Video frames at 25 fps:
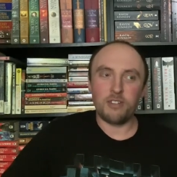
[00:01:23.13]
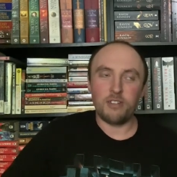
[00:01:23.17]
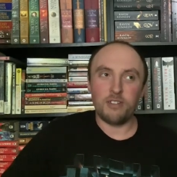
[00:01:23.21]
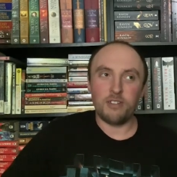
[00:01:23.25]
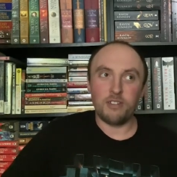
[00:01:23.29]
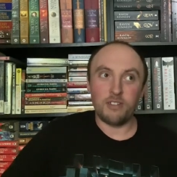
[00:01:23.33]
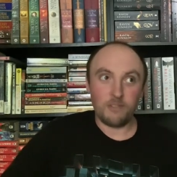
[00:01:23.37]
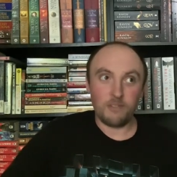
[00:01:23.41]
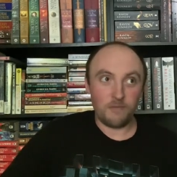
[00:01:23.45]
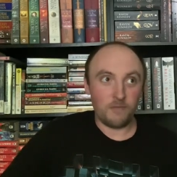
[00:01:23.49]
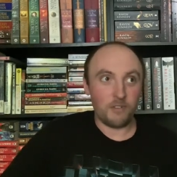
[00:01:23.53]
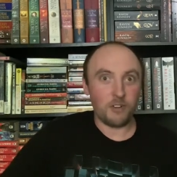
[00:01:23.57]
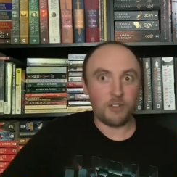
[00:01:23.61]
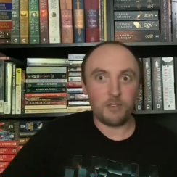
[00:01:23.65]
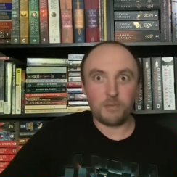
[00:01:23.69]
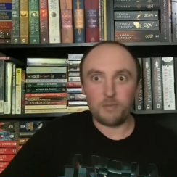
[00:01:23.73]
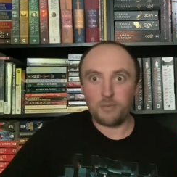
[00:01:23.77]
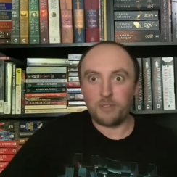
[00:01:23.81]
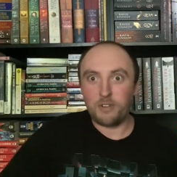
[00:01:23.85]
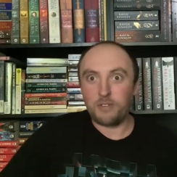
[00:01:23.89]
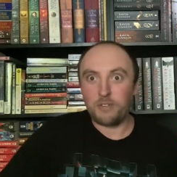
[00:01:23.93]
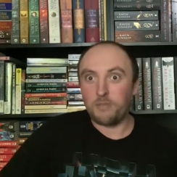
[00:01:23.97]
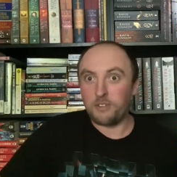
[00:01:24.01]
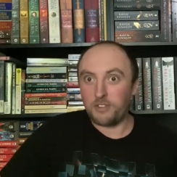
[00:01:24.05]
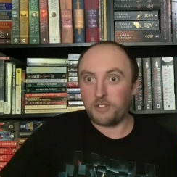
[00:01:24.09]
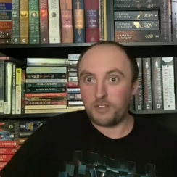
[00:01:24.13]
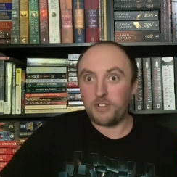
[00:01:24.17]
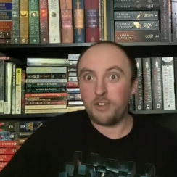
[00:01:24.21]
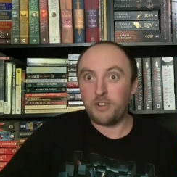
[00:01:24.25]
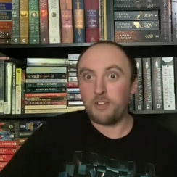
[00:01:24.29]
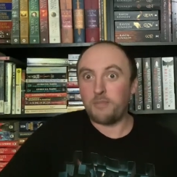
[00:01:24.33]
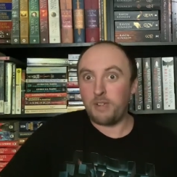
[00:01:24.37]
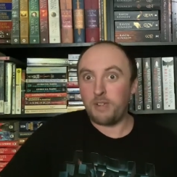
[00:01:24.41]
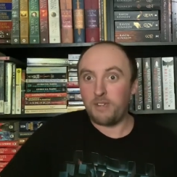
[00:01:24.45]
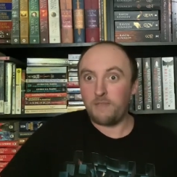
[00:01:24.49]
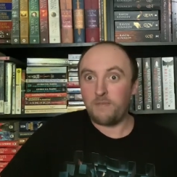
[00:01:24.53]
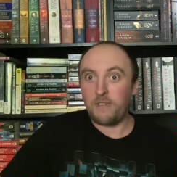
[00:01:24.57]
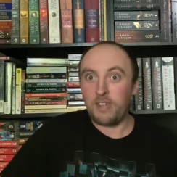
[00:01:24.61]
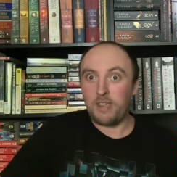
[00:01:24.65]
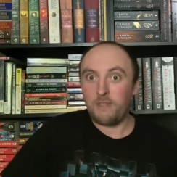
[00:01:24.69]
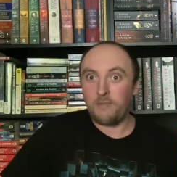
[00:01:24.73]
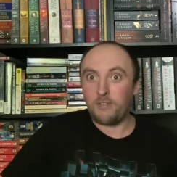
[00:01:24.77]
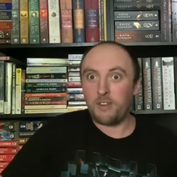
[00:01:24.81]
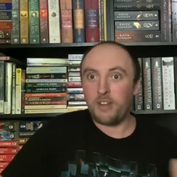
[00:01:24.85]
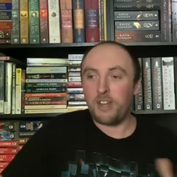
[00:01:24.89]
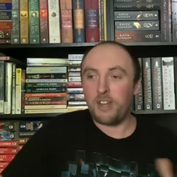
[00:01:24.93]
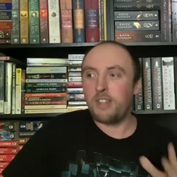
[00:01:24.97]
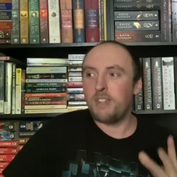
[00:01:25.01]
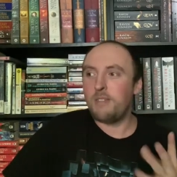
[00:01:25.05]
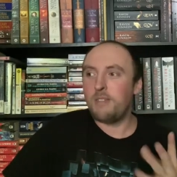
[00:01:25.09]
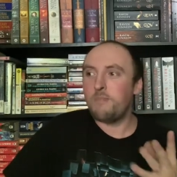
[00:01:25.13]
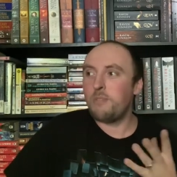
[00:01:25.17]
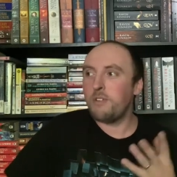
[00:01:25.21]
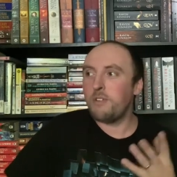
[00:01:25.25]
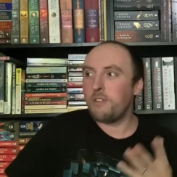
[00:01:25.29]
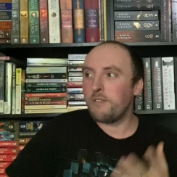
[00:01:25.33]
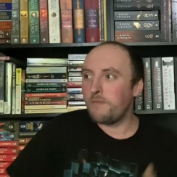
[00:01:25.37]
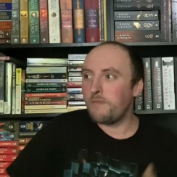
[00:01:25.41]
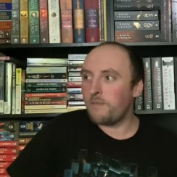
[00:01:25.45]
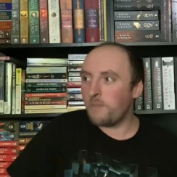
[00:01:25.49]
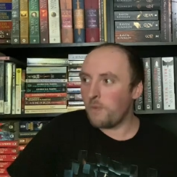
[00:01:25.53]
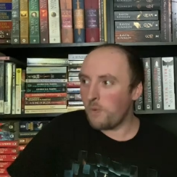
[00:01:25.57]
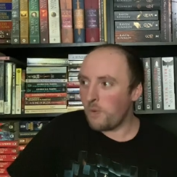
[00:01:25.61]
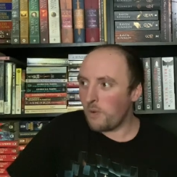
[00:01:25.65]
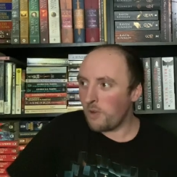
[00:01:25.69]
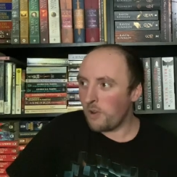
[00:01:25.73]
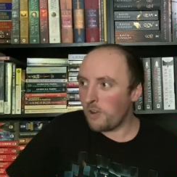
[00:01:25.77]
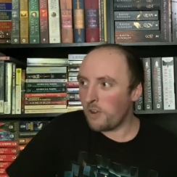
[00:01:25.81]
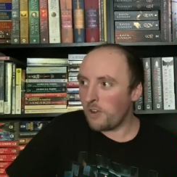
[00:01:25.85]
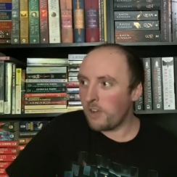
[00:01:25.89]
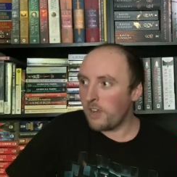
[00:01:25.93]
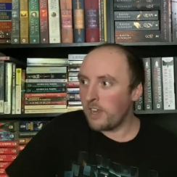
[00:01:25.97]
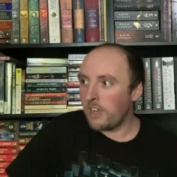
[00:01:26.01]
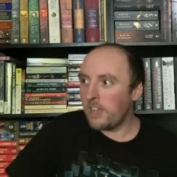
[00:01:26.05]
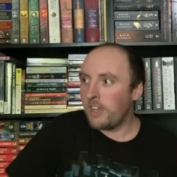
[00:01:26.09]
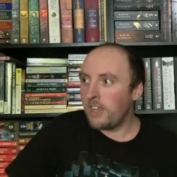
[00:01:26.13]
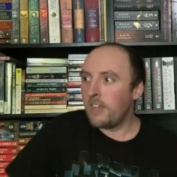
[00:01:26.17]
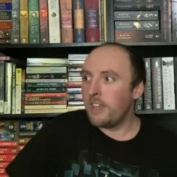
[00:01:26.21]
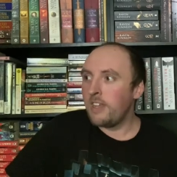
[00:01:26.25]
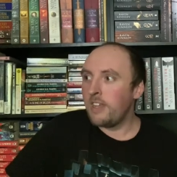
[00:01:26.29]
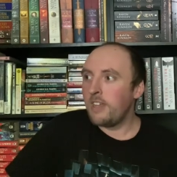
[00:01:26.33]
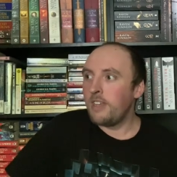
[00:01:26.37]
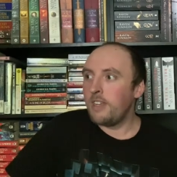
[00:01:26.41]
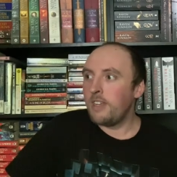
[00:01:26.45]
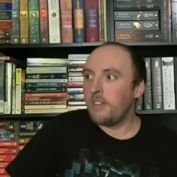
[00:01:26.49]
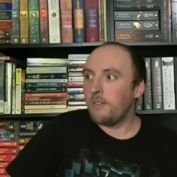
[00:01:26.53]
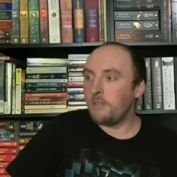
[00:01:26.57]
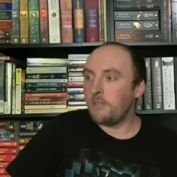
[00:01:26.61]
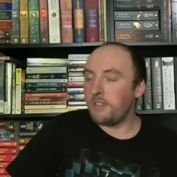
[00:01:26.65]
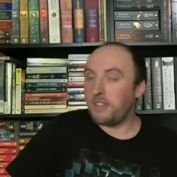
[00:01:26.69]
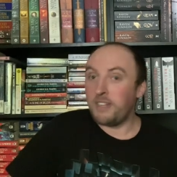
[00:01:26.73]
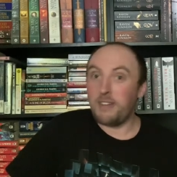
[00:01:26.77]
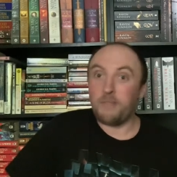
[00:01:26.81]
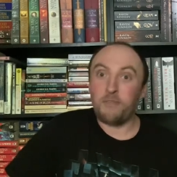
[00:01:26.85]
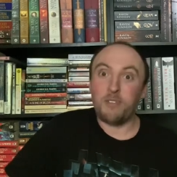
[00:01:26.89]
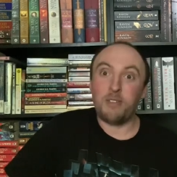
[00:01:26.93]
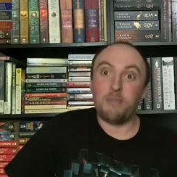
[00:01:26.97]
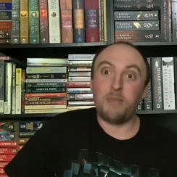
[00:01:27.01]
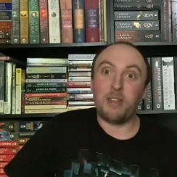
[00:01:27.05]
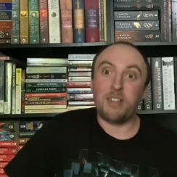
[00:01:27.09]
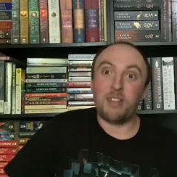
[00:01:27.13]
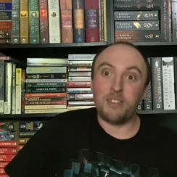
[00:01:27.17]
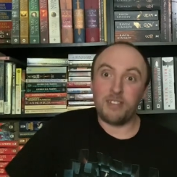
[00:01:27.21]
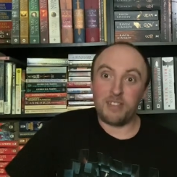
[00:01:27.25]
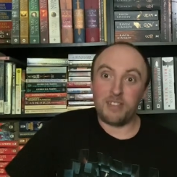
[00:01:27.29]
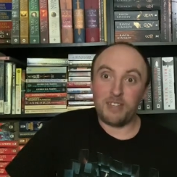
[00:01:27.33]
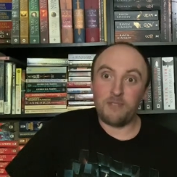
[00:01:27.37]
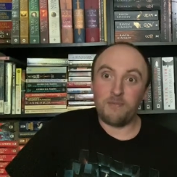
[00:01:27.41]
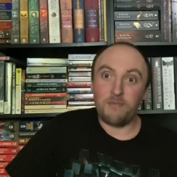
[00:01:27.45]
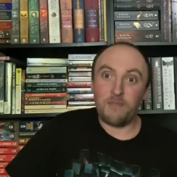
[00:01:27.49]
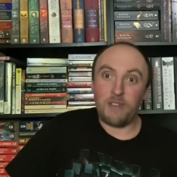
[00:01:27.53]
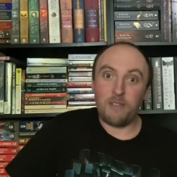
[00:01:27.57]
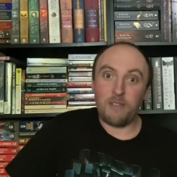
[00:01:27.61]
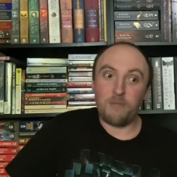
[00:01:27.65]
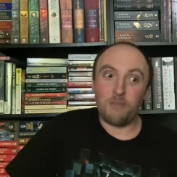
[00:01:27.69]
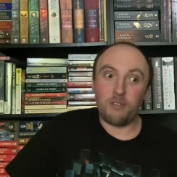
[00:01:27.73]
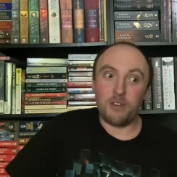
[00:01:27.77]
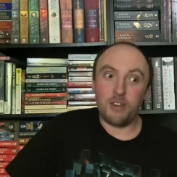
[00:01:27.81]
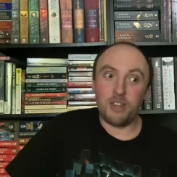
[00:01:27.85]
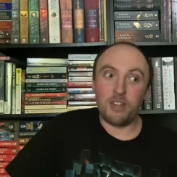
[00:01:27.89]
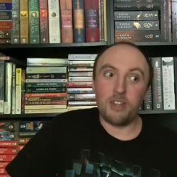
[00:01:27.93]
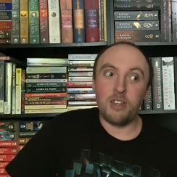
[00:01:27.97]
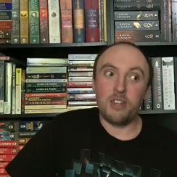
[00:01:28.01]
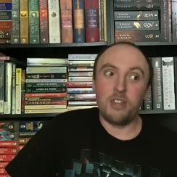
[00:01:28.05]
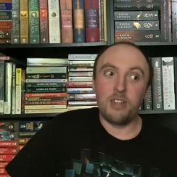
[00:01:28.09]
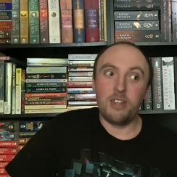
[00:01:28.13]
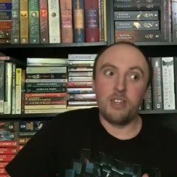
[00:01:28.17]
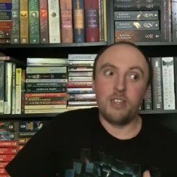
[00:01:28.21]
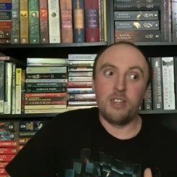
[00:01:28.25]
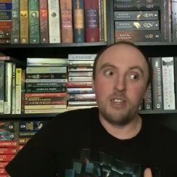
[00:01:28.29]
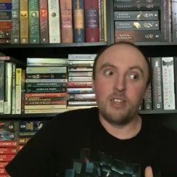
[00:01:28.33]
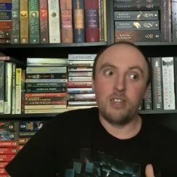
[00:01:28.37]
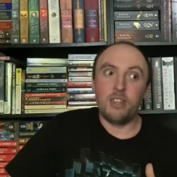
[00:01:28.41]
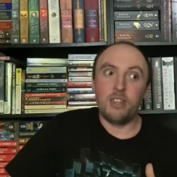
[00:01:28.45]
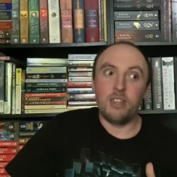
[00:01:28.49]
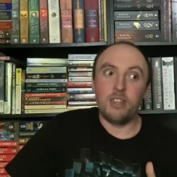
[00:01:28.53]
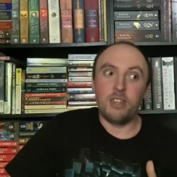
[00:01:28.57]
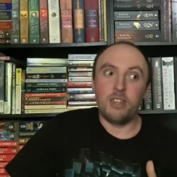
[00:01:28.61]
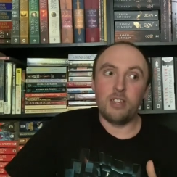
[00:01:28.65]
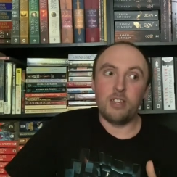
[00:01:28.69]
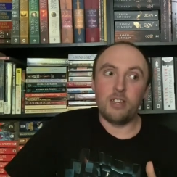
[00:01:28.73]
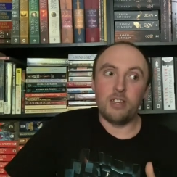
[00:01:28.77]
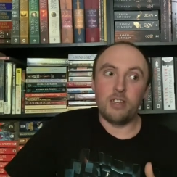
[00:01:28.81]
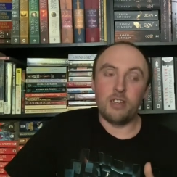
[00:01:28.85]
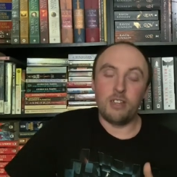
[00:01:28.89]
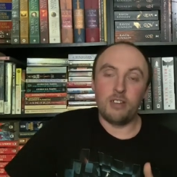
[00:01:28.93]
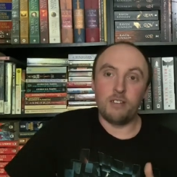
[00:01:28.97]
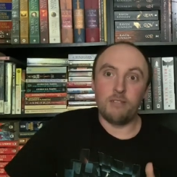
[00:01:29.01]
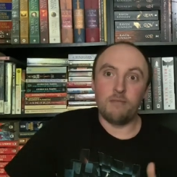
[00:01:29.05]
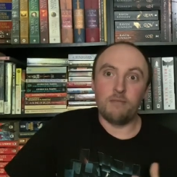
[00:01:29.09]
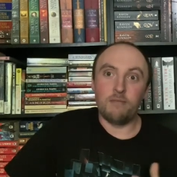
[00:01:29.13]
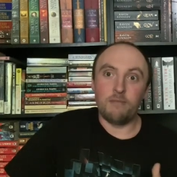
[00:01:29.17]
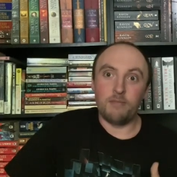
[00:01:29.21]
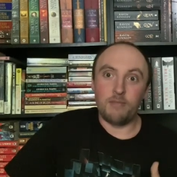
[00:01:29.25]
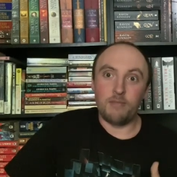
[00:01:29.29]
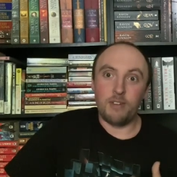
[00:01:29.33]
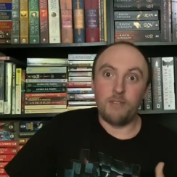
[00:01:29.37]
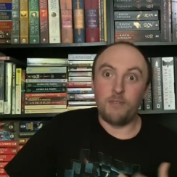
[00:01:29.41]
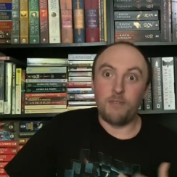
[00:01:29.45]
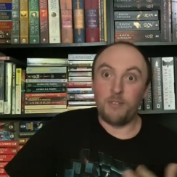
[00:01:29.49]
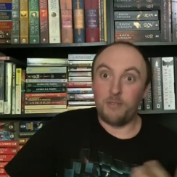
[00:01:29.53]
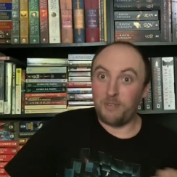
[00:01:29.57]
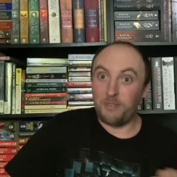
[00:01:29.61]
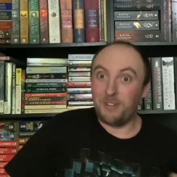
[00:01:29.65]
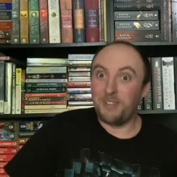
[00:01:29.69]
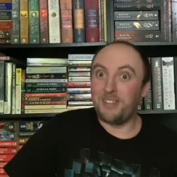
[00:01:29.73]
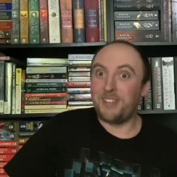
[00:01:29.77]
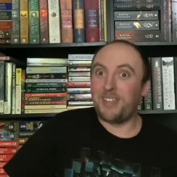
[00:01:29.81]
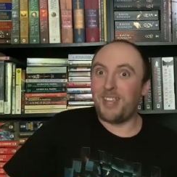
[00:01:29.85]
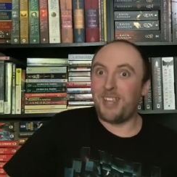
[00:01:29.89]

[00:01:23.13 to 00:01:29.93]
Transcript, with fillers: The first one was still my favorite. And then book four was definitely my least favorite um, of the ones